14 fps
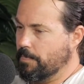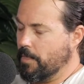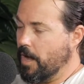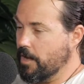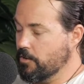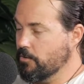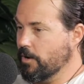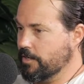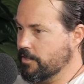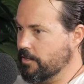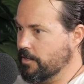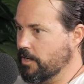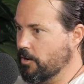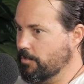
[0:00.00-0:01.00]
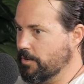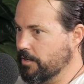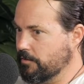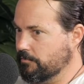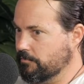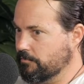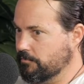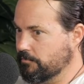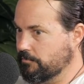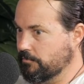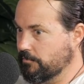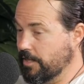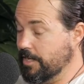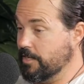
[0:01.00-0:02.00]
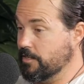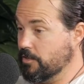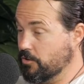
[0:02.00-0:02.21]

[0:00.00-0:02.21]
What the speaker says: are you actually helping leaders